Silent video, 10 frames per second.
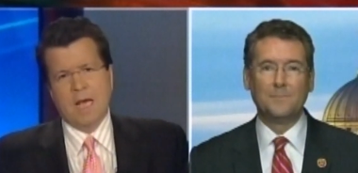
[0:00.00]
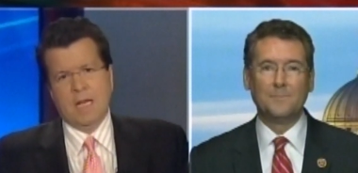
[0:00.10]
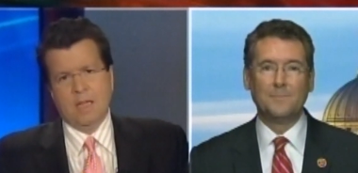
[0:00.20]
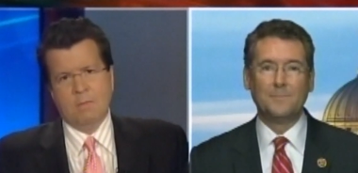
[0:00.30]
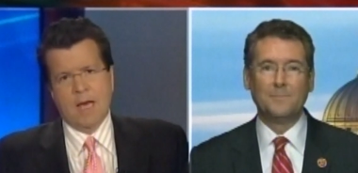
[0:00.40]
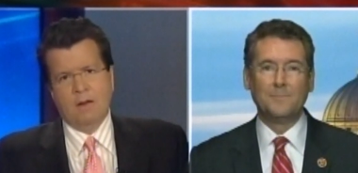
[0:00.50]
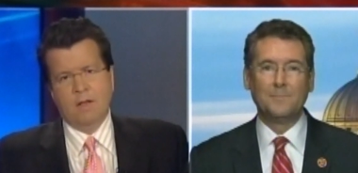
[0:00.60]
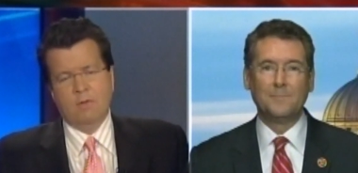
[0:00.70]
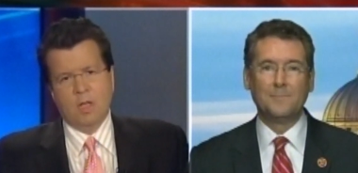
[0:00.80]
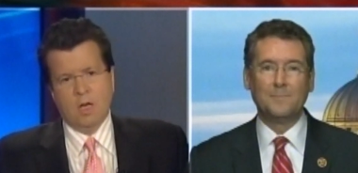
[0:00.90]
Speaker 1: bailing them
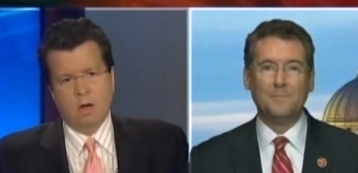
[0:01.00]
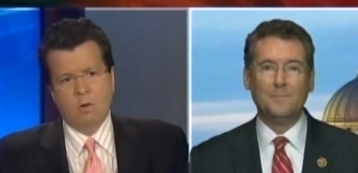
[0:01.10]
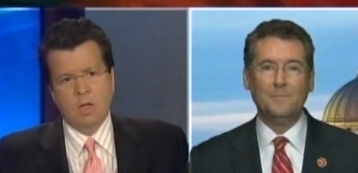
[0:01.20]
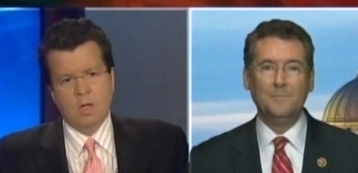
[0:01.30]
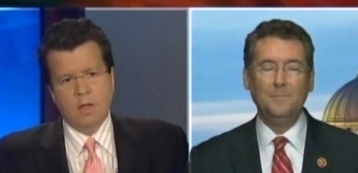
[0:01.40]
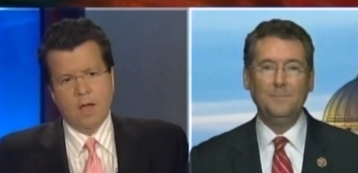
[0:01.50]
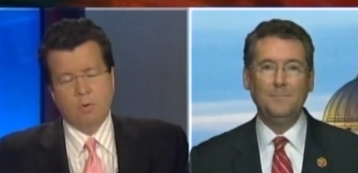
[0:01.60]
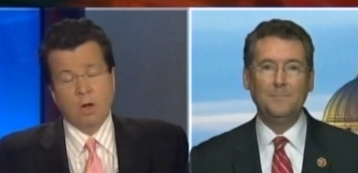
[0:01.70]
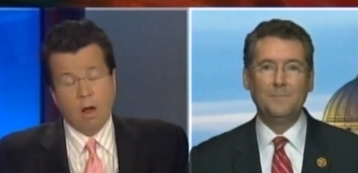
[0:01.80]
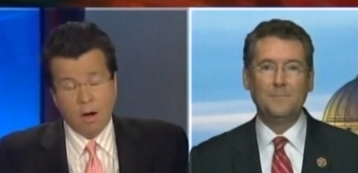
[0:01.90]
out, even though
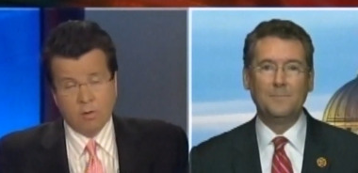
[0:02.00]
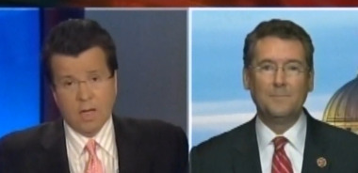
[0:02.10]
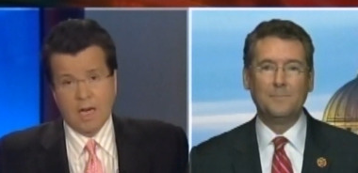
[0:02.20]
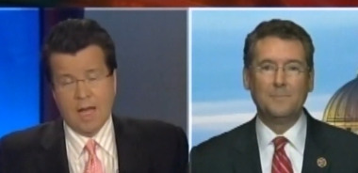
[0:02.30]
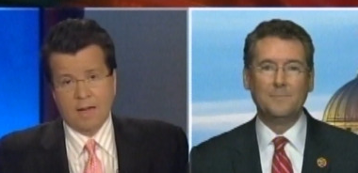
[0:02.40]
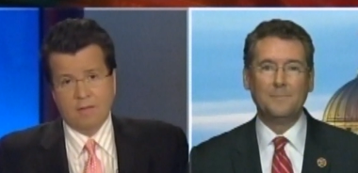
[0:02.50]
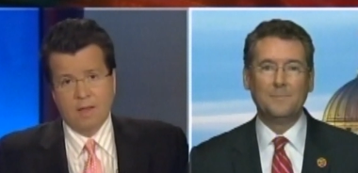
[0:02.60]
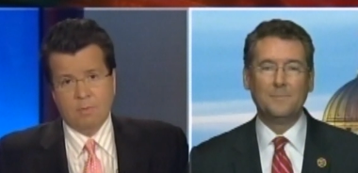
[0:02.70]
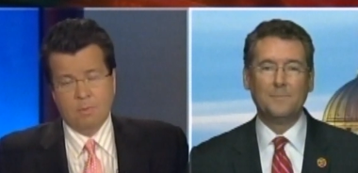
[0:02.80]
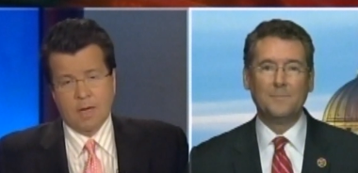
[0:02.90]
they were largely in
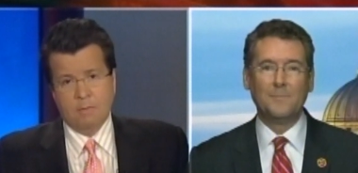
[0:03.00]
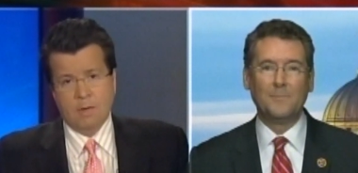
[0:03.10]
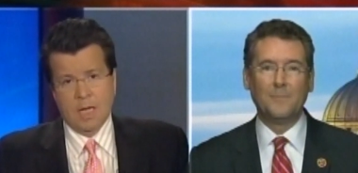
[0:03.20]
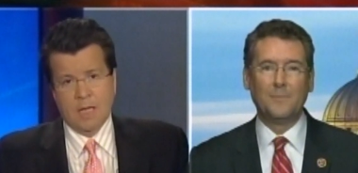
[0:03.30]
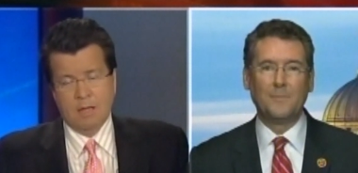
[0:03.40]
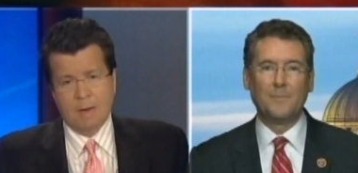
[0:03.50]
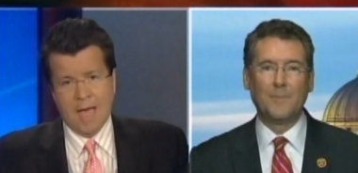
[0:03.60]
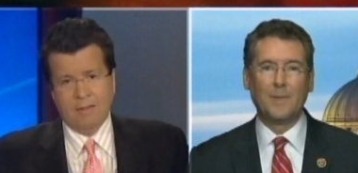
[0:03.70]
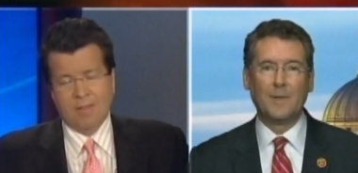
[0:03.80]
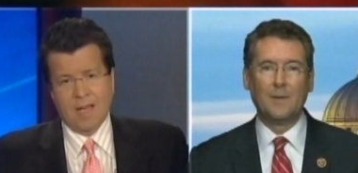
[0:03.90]
lockstep about bailing the
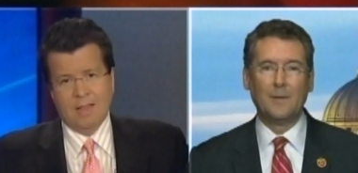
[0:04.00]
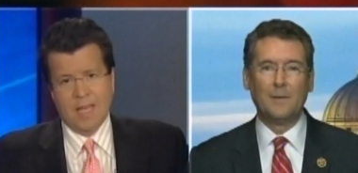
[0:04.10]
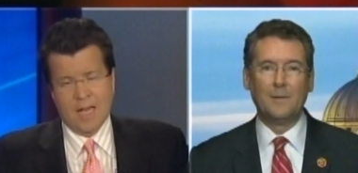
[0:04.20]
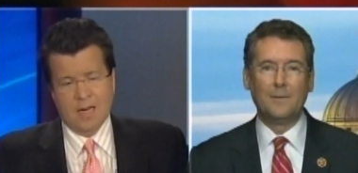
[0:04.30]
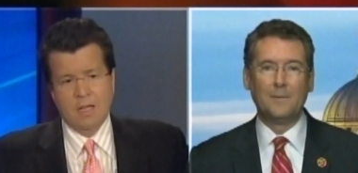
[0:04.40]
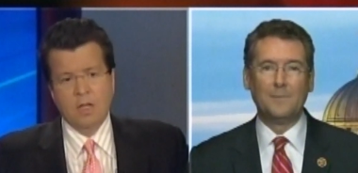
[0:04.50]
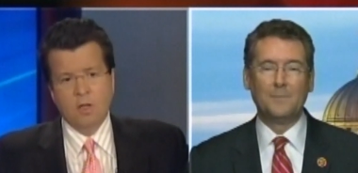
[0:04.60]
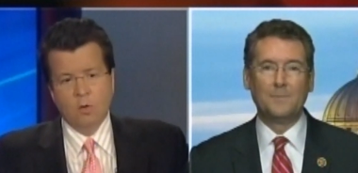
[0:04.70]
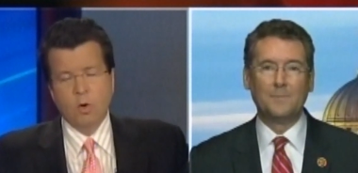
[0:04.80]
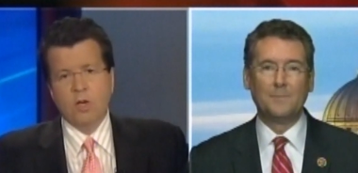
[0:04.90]
banks out then.
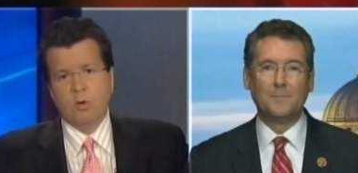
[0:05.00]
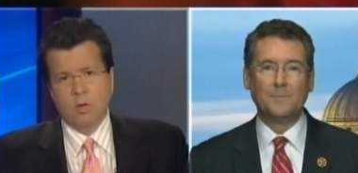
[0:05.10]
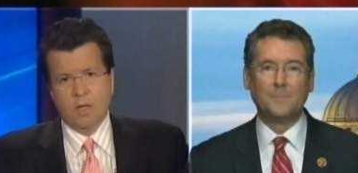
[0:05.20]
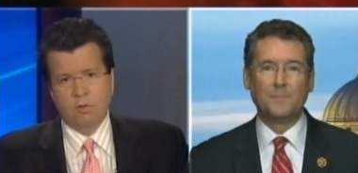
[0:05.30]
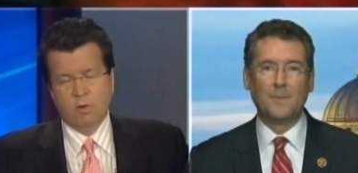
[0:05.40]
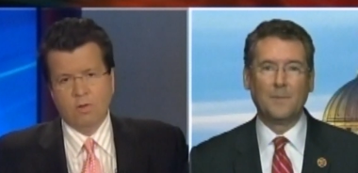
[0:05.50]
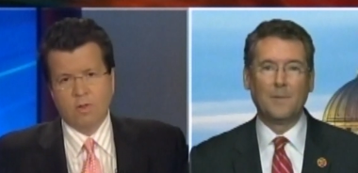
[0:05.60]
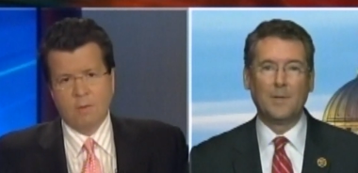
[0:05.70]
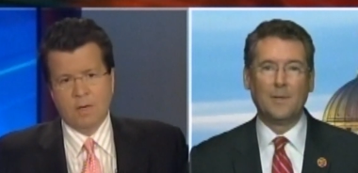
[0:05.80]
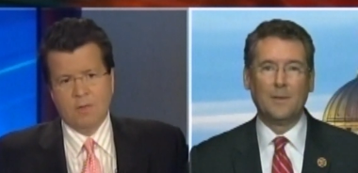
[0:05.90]
You wouldn't do it with
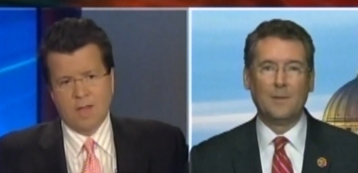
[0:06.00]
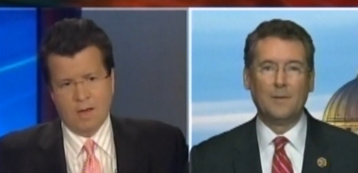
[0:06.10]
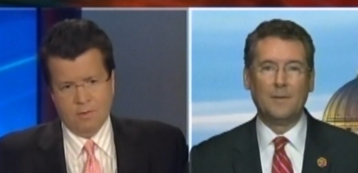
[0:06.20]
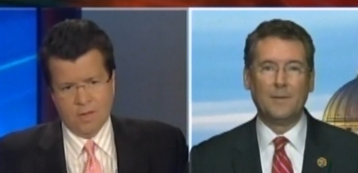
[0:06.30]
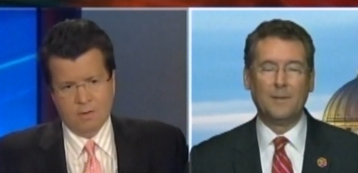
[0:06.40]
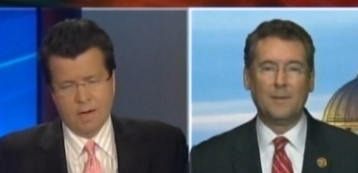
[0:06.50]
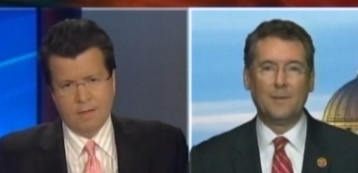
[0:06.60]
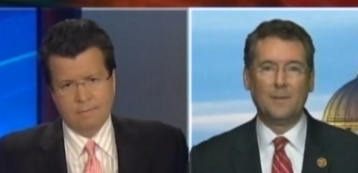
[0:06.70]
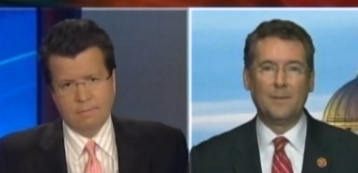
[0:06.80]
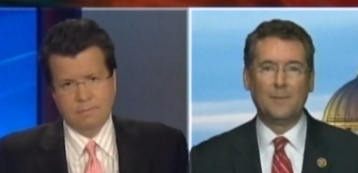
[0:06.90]
insurance
Speaker 2: companies now, is that
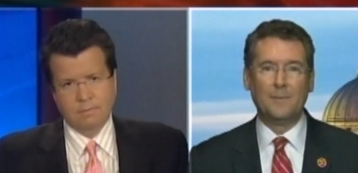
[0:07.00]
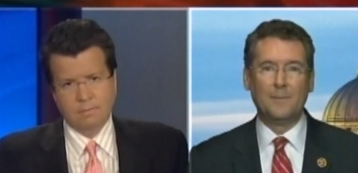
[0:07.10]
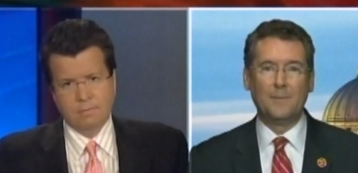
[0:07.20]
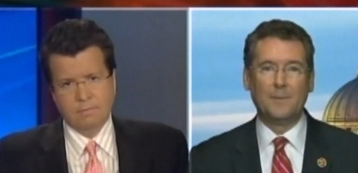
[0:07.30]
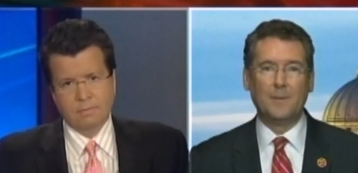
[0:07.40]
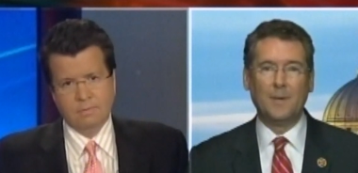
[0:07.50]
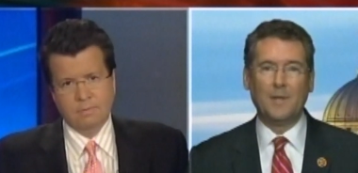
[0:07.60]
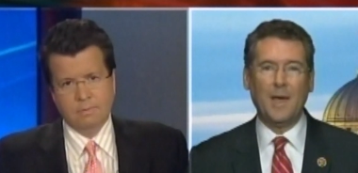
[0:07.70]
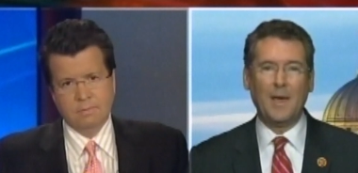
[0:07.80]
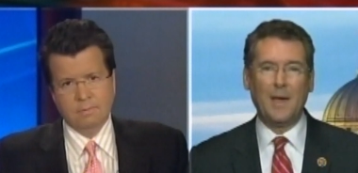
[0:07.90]
right?
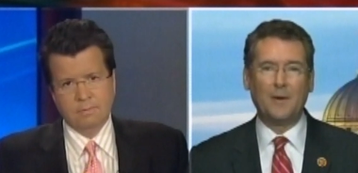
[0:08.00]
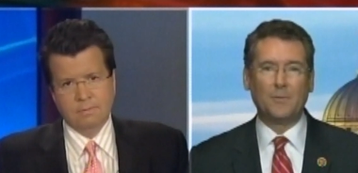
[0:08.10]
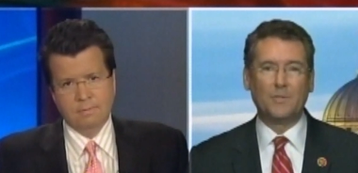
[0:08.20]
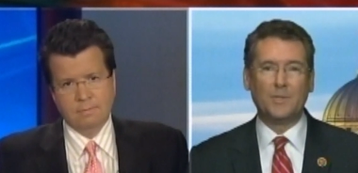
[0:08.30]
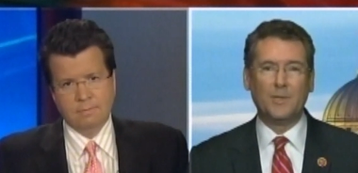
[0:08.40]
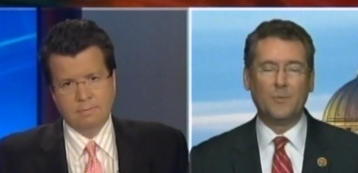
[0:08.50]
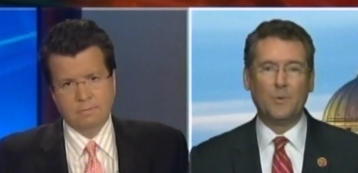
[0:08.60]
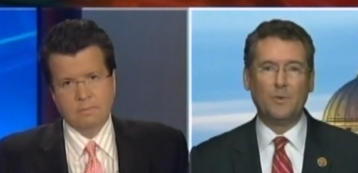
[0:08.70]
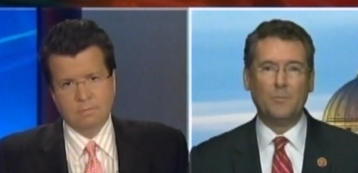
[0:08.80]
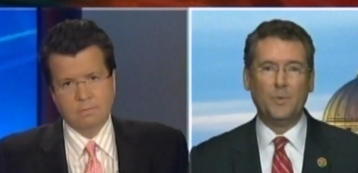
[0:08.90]
I, I, don't see a
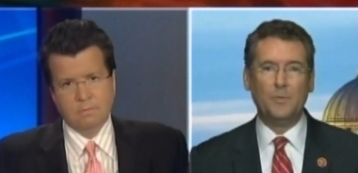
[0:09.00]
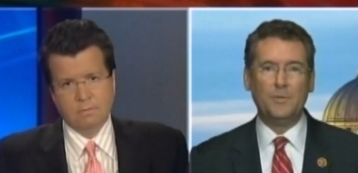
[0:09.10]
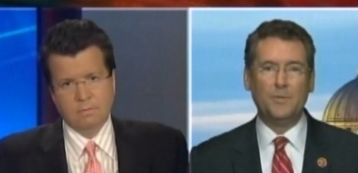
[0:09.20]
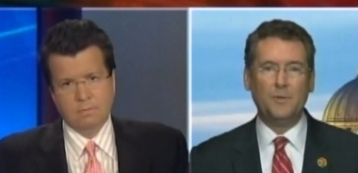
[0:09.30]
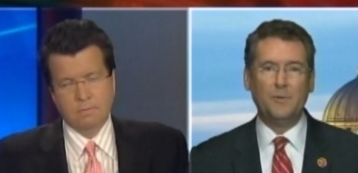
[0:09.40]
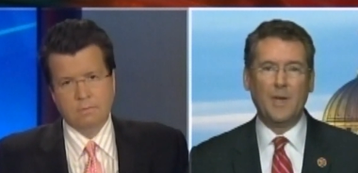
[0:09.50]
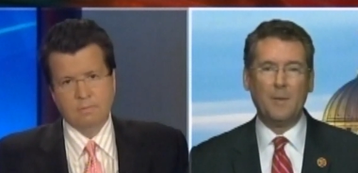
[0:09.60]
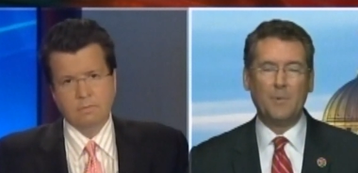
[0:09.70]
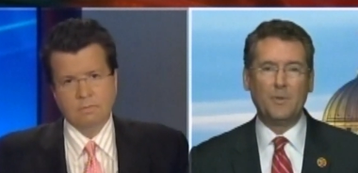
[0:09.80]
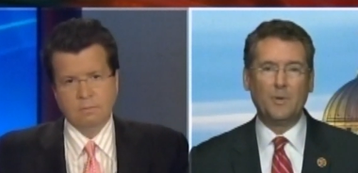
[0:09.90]
real mood to do
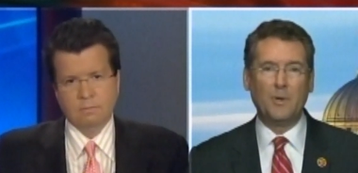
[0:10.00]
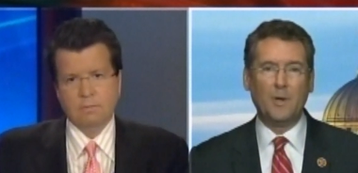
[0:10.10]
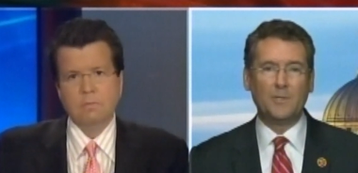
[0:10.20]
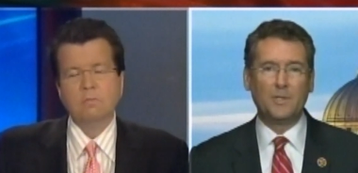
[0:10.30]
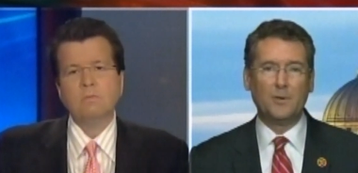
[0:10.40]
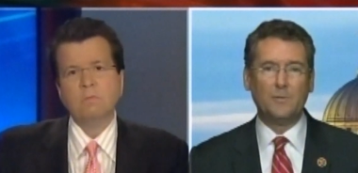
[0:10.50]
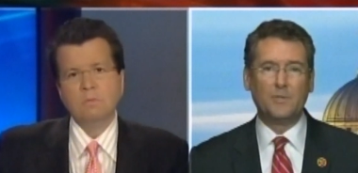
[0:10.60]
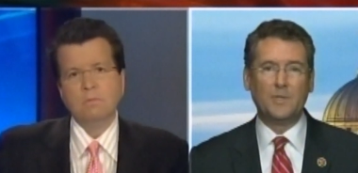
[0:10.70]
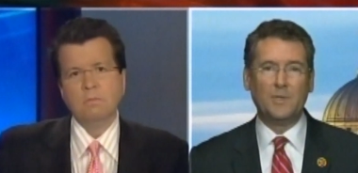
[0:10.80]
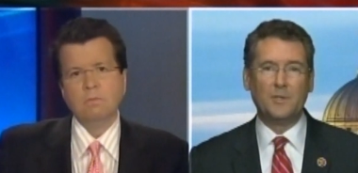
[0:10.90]
that, but you can also
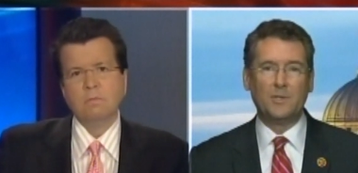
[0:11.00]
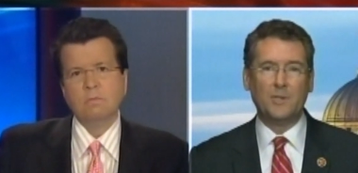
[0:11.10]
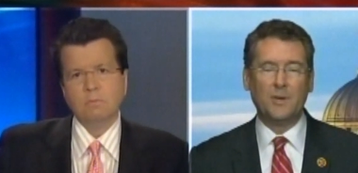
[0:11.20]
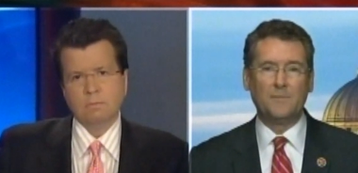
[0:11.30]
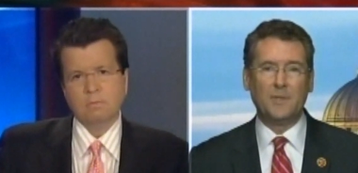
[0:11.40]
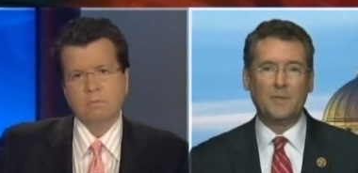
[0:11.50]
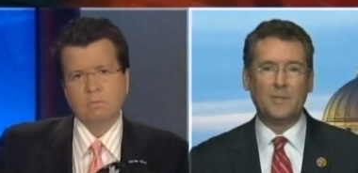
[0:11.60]
see a shift in